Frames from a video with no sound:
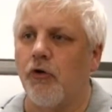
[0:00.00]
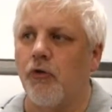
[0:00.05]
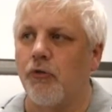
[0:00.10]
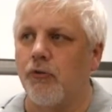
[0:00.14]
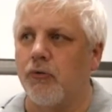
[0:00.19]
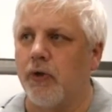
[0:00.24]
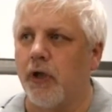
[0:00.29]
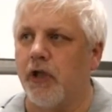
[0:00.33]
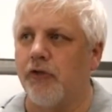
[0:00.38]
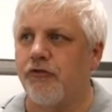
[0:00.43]

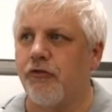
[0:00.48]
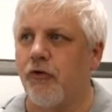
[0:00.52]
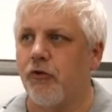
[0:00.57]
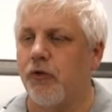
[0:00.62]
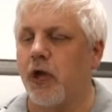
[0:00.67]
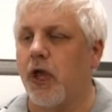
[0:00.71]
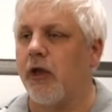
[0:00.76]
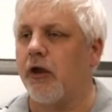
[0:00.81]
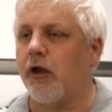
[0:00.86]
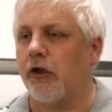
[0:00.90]
So it's
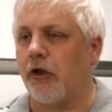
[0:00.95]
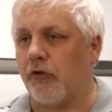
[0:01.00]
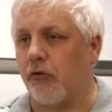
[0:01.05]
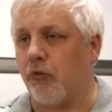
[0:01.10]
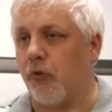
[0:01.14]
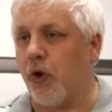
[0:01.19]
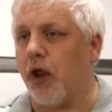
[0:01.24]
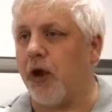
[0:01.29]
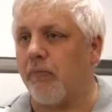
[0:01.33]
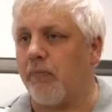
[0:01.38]
okay to
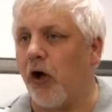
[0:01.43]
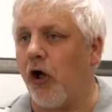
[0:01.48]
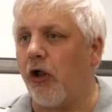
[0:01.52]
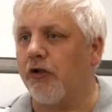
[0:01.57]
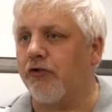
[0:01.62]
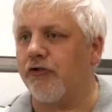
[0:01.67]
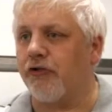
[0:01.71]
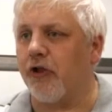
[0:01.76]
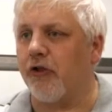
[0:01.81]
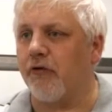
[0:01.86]
create a
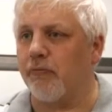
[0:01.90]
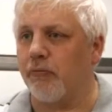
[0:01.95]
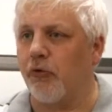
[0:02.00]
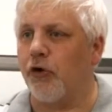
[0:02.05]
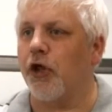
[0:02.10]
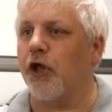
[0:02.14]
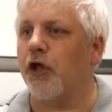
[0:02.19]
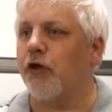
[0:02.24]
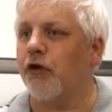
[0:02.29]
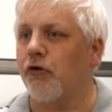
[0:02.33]
policy of
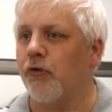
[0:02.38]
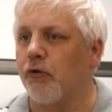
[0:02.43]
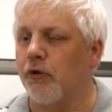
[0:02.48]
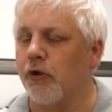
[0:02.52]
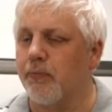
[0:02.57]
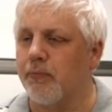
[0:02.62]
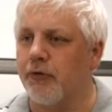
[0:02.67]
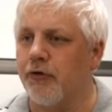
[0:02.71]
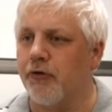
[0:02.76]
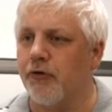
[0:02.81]
bring in your own
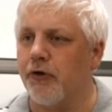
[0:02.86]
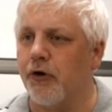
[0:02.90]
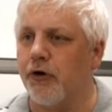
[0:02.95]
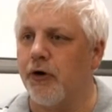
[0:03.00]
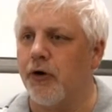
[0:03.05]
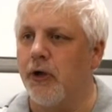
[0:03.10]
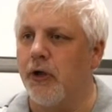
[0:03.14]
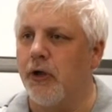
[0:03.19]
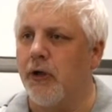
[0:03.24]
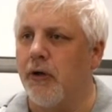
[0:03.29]

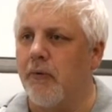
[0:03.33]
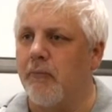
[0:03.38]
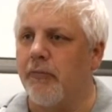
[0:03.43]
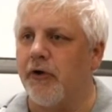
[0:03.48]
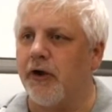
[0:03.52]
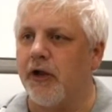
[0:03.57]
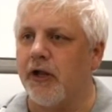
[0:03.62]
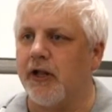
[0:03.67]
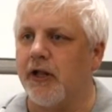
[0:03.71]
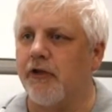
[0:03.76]
computer,
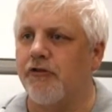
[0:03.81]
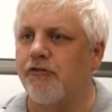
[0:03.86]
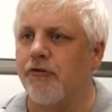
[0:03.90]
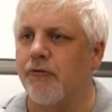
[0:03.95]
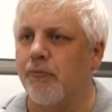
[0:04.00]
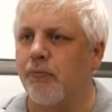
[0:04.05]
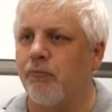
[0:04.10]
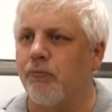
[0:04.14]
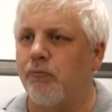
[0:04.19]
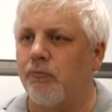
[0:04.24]
but unless
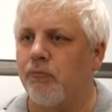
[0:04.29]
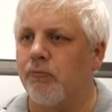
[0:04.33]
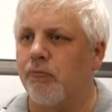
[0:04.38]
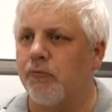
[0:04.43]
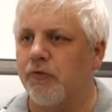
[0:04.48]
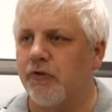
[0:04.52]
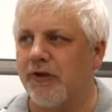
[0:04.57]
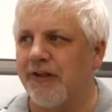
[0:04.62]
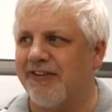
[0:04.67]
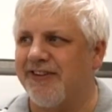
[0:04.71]
you
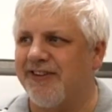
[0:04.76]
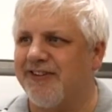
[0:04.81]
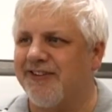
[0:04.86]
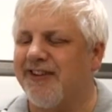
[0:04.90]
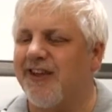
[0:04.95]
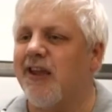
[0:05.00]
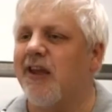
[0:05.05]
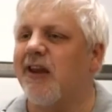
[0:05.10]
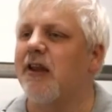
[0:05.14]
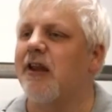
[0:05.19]

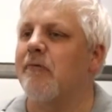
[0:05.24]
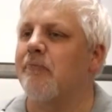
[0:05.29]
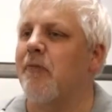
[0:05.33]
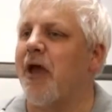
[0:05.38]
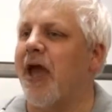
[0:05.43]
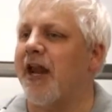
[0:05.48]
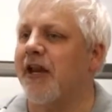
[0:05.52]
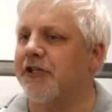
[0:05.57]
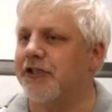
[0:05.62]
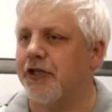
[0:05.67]
see it and
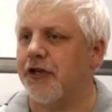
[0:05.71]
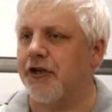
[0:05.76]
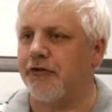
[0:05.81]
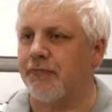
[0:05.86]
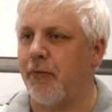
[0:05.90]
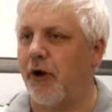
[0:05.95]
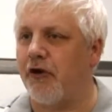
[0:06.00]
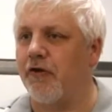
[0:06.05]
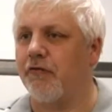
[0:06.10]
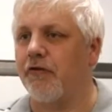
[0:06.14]
manage it
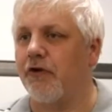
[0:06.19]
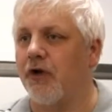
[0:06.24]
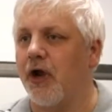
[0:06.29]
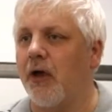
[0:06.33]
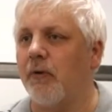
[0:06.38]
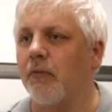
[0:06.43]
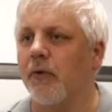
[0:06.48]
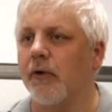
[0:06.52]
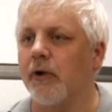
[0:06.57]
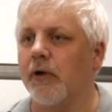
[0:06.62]
as part of your
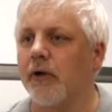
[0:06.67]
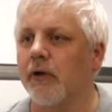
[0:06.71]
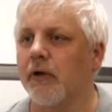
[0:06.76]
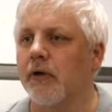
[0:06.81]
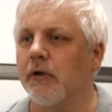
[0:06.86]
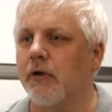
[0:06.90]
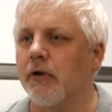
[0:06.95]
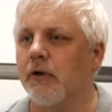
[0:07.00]
network,